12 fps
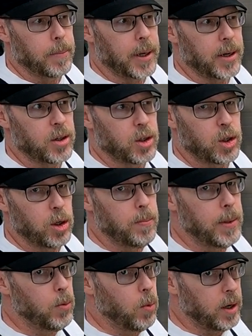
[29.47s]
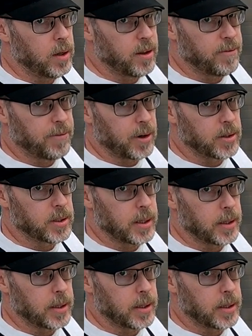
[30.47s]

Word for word: but it should be one of the first